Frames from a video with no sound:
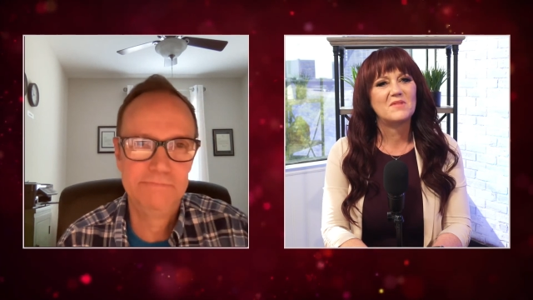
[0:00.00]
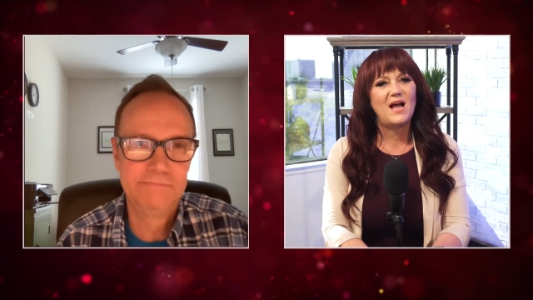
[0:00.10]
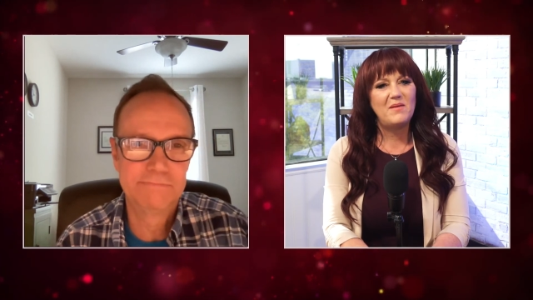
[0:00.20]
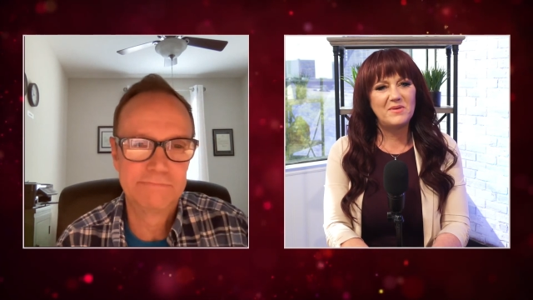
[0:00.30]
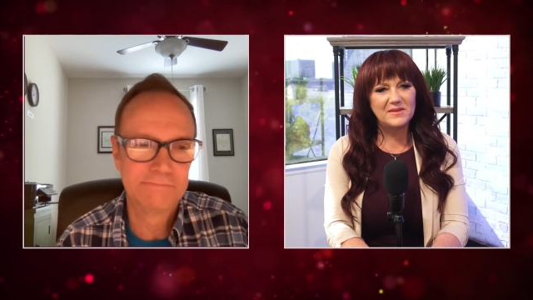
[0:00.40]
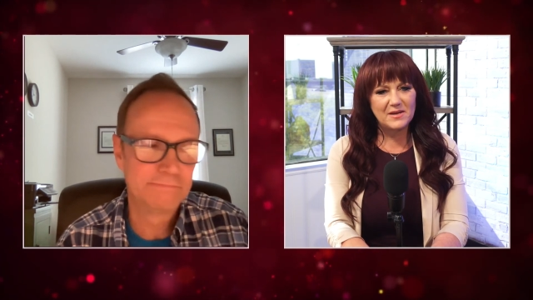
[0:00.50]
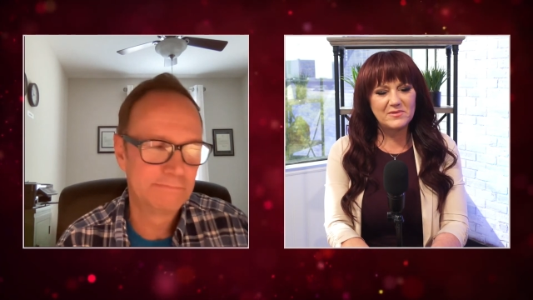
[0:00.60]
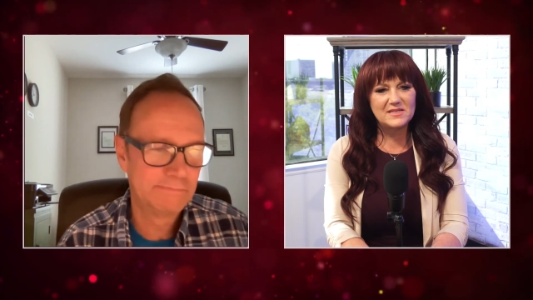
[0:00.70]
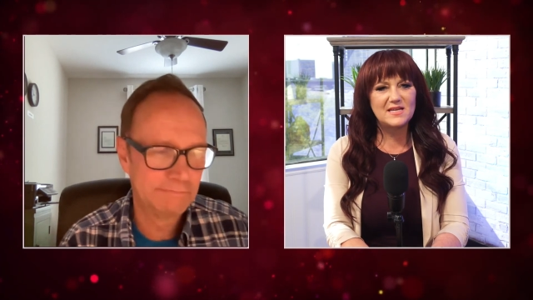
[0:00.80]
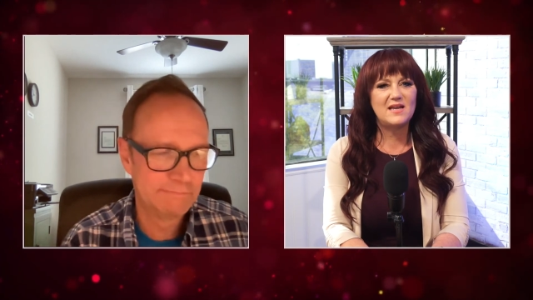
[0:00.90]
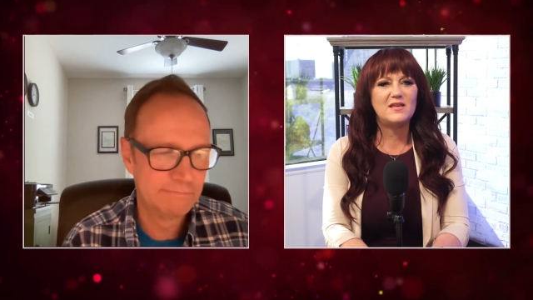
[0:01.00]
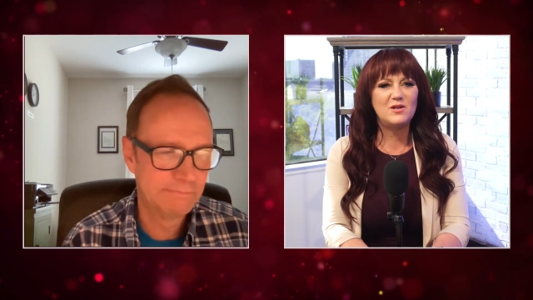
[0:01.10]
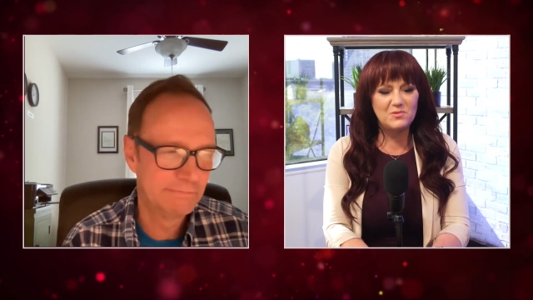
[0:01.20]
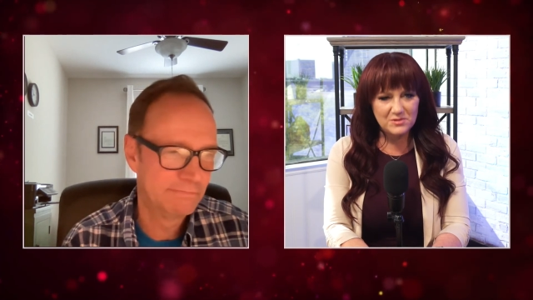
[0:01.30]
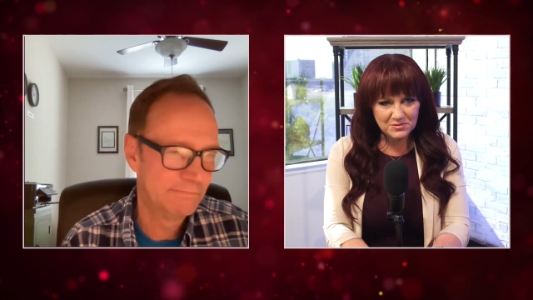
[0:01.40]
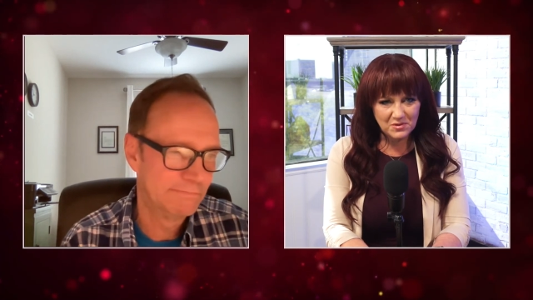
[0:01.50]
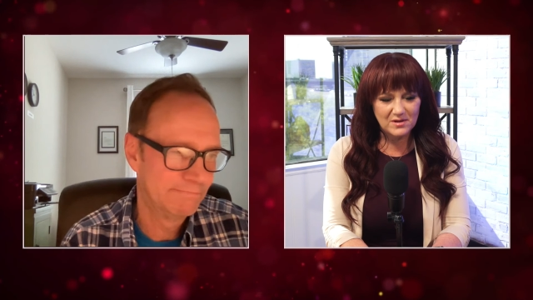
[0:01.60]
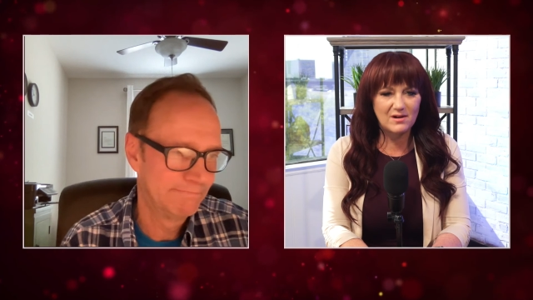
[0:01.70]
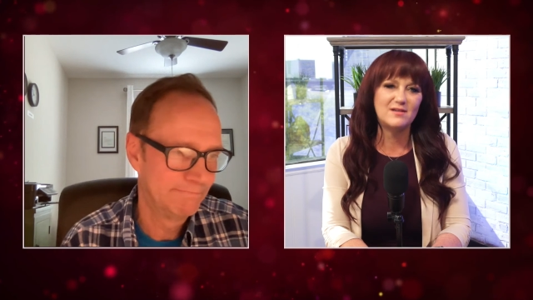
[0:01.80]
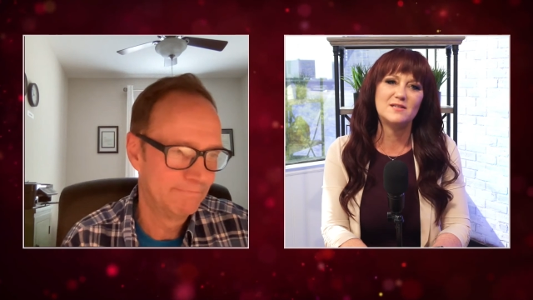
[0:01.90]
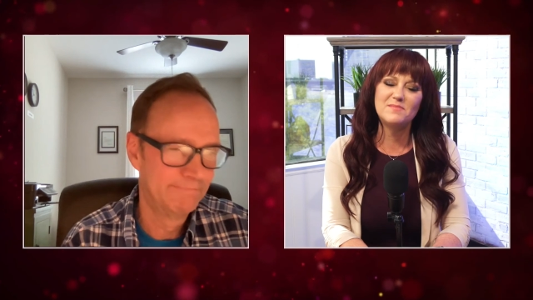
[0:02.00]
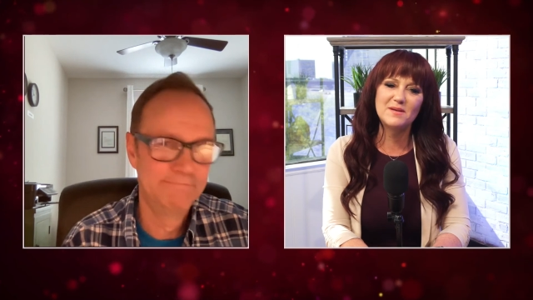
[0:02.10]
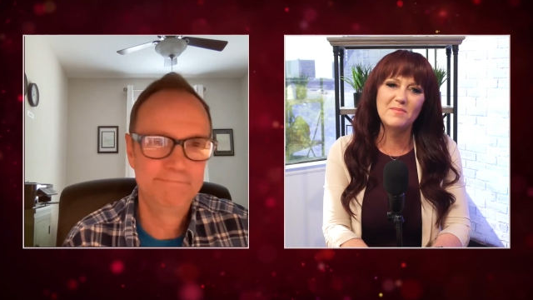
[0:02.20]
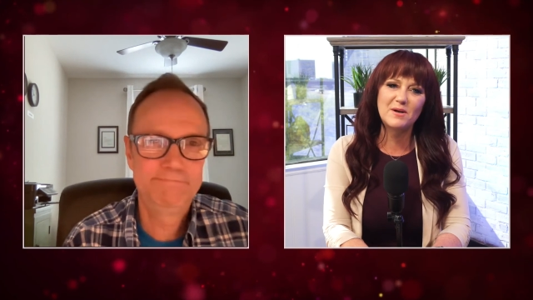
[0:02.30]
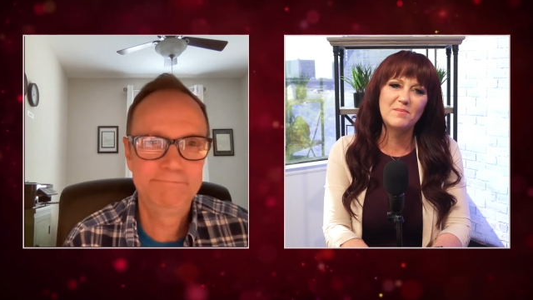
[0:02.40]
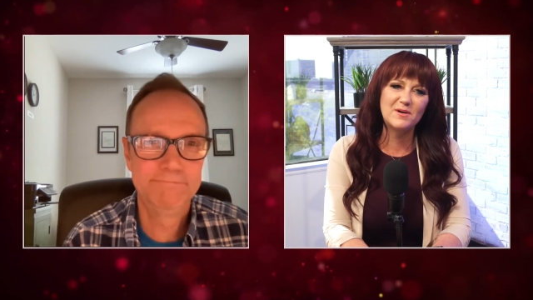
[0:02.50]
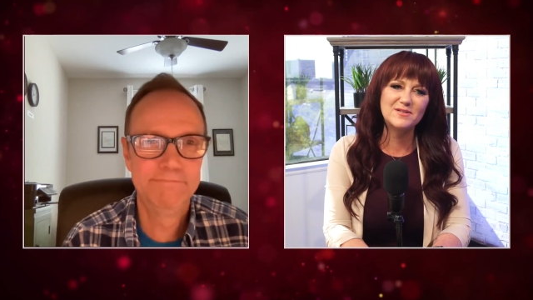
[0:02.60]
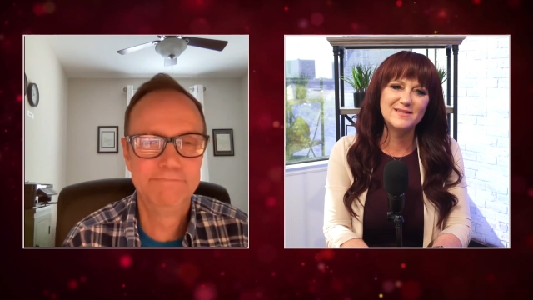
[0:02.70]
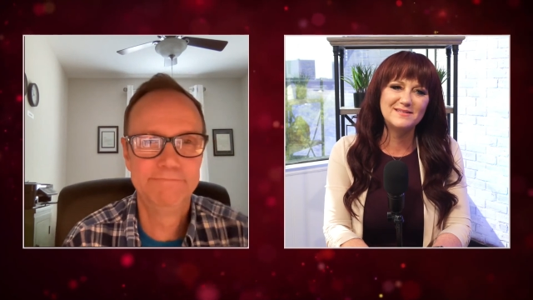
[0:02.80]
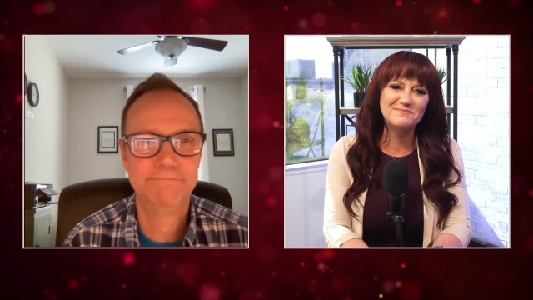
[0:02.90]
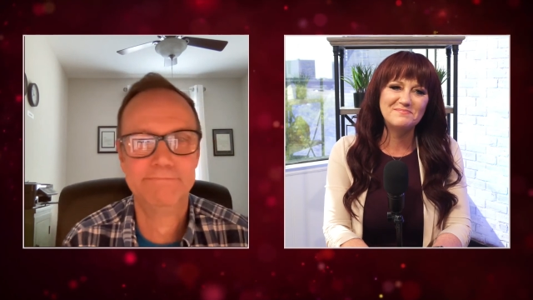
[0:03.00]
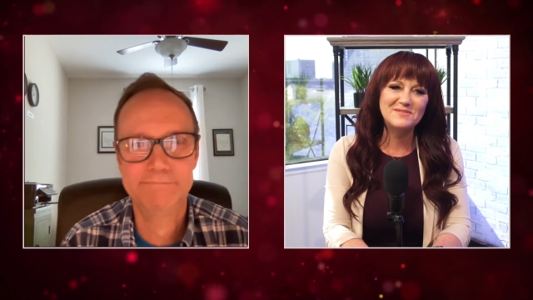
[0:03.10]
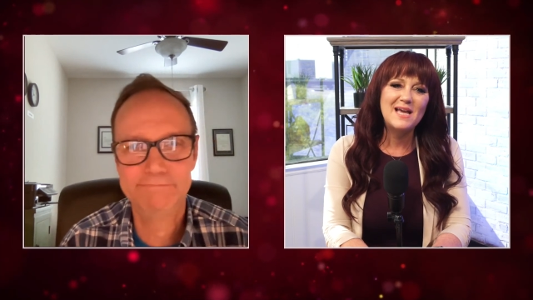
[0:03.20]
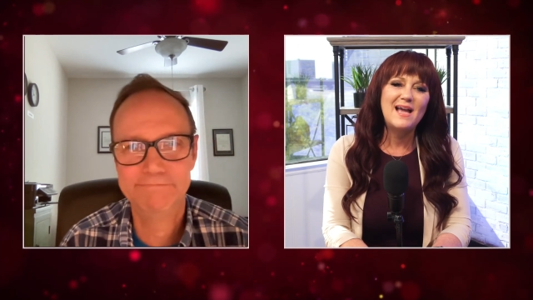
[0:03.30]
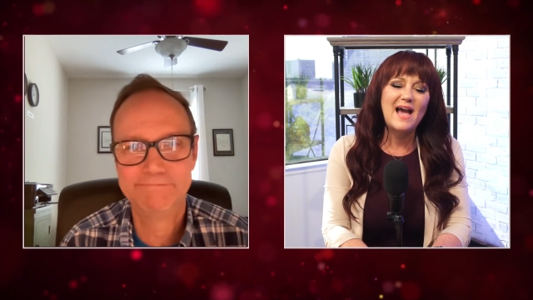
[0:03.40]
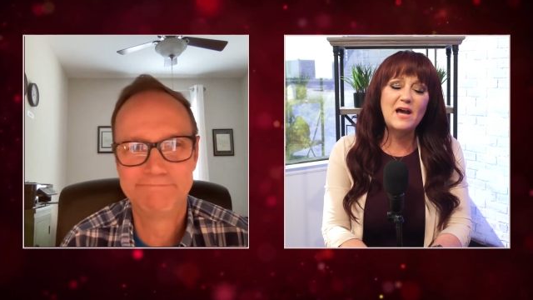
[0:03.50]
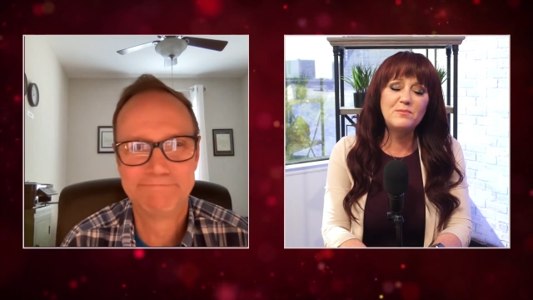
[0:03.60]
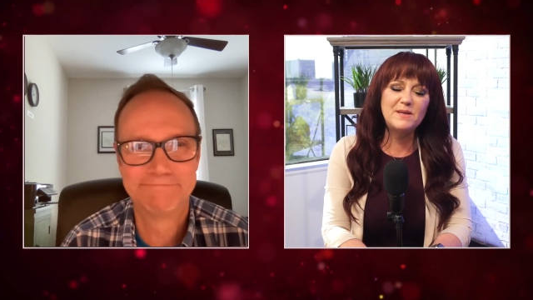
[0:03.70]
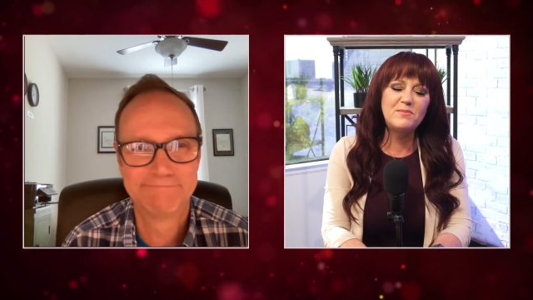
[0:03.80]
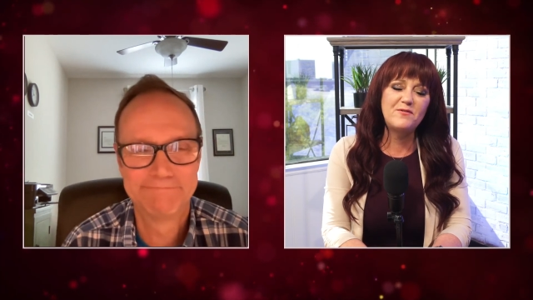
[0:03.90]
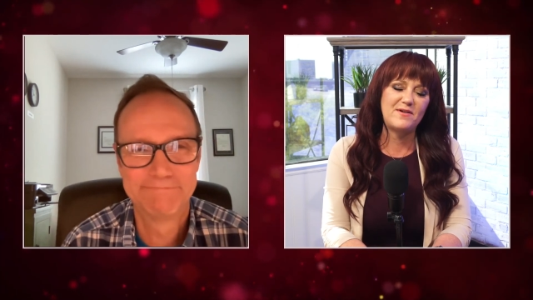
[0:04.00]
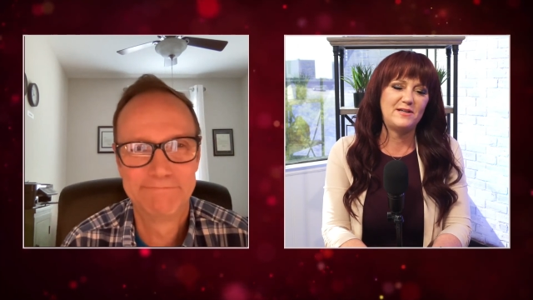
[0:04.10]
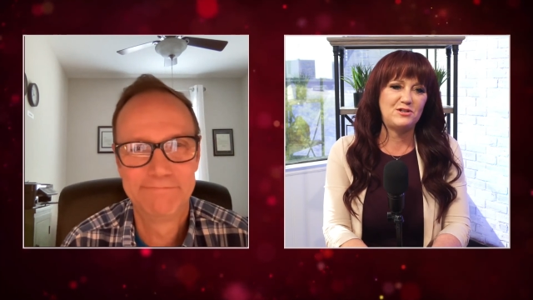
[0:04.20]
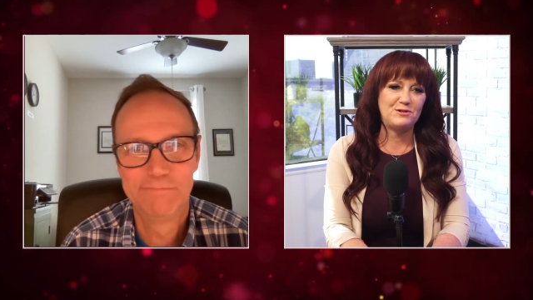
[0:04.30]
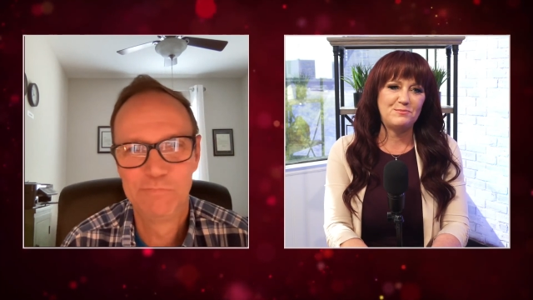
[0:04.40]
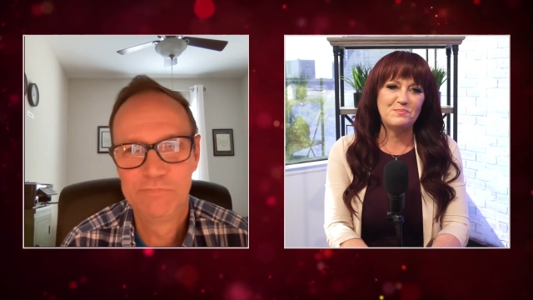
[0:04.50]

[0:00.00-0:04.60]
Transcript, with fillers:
Speaker 1: I bet they would say that you do work hard to be a better person. How do people find you?